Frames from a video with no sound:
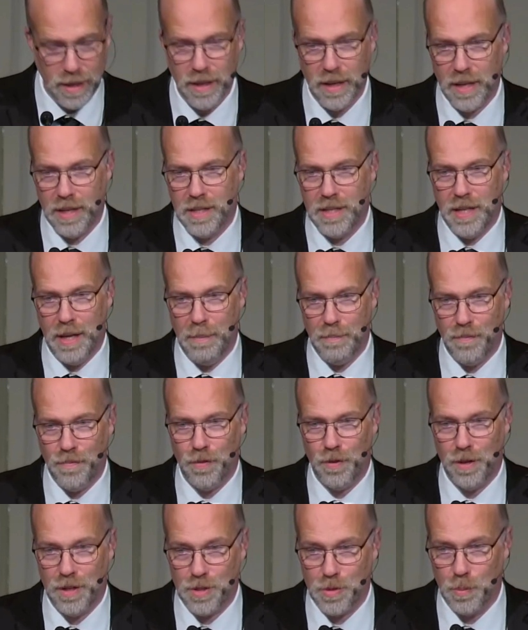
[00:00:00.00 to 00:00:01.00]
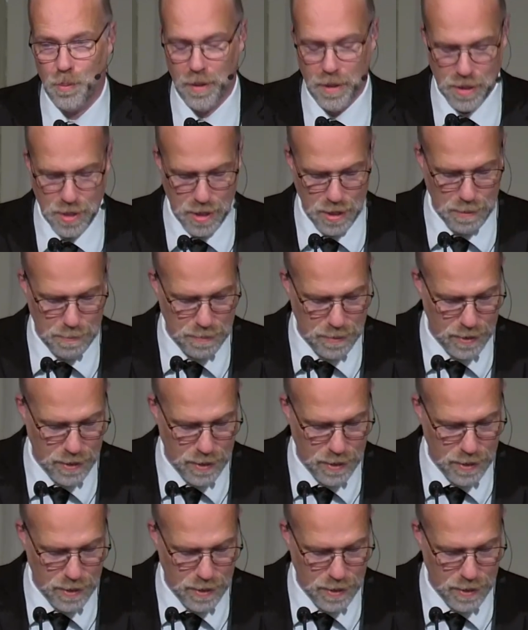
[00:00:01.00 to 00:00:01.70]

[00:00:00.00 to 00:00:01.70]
contempt for his worship,